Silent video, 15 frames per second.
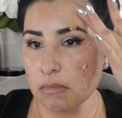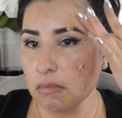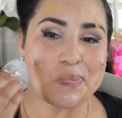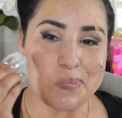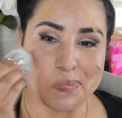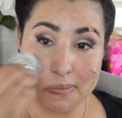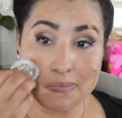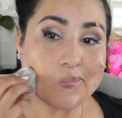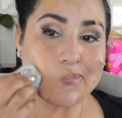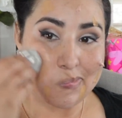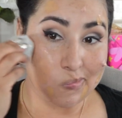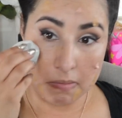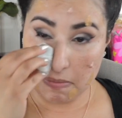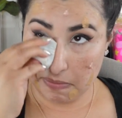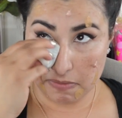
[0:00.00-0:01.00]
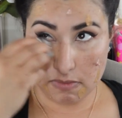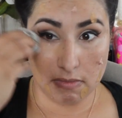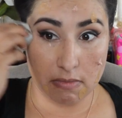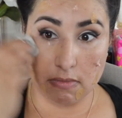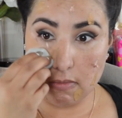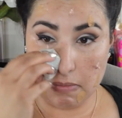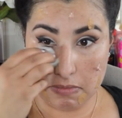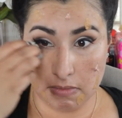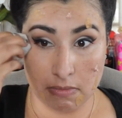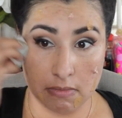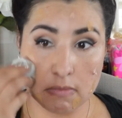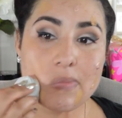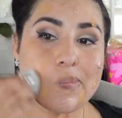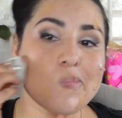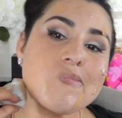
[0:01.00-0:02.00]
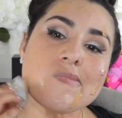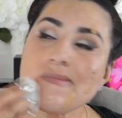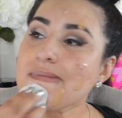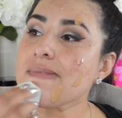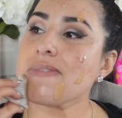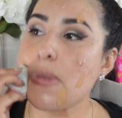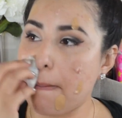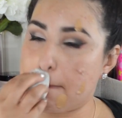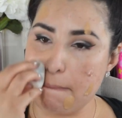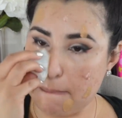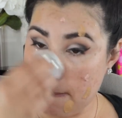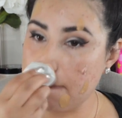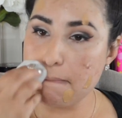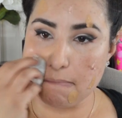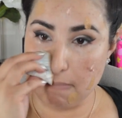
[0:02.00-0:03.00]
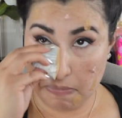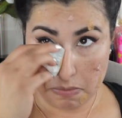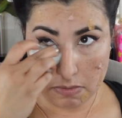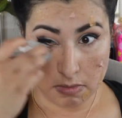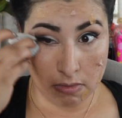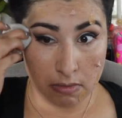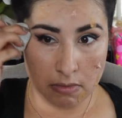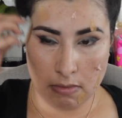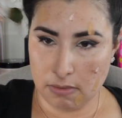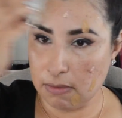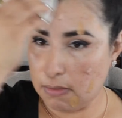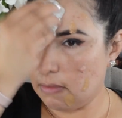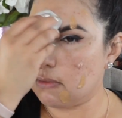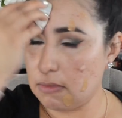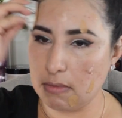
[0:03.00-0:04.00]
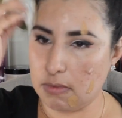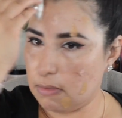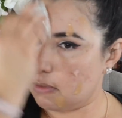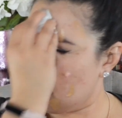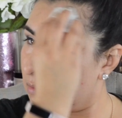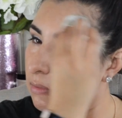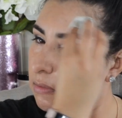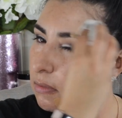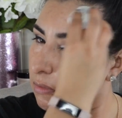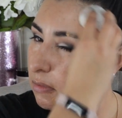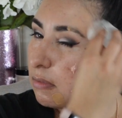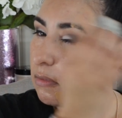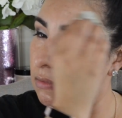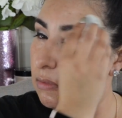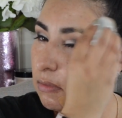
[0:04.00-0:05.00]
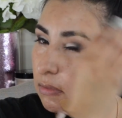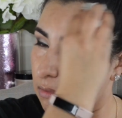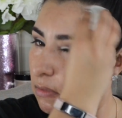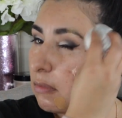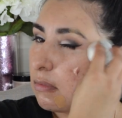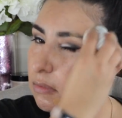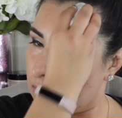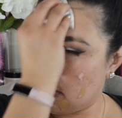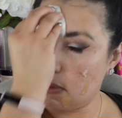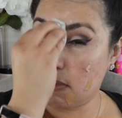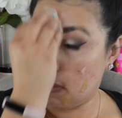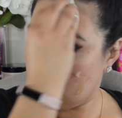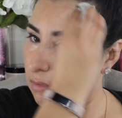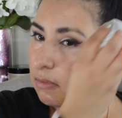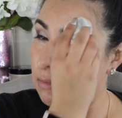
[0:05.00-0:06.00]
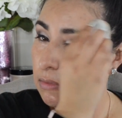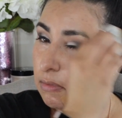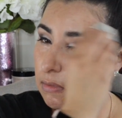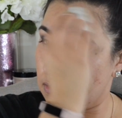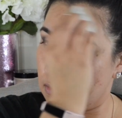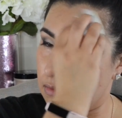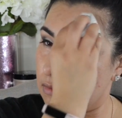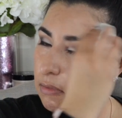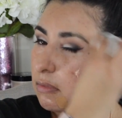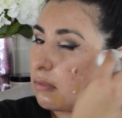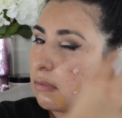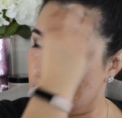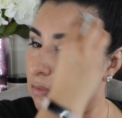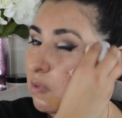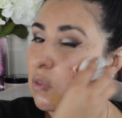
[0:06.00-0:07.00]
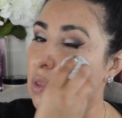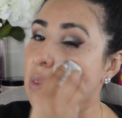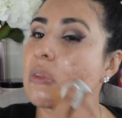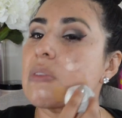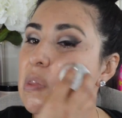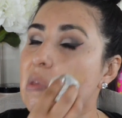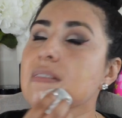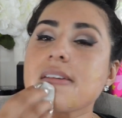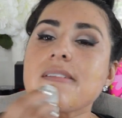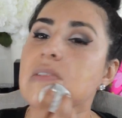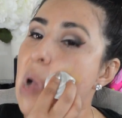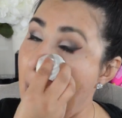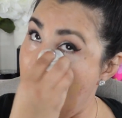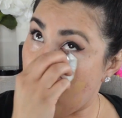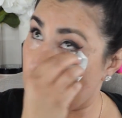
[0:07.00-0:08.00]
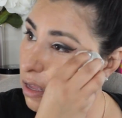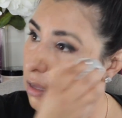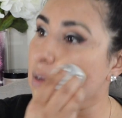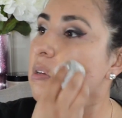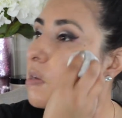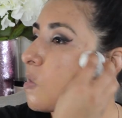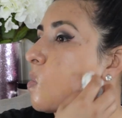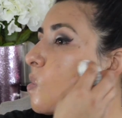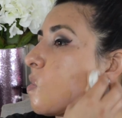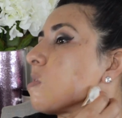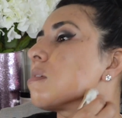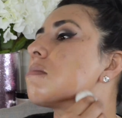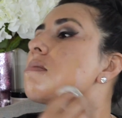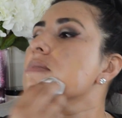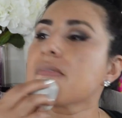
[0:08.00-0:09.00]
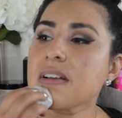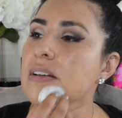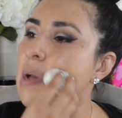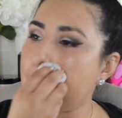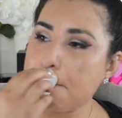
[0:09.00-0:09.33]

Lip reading: And then I'm going to use the Real Techniques Diamond Sponge. This is actually dry. It says you can use it dry. So far, I haven't tried it. So let's see how it works.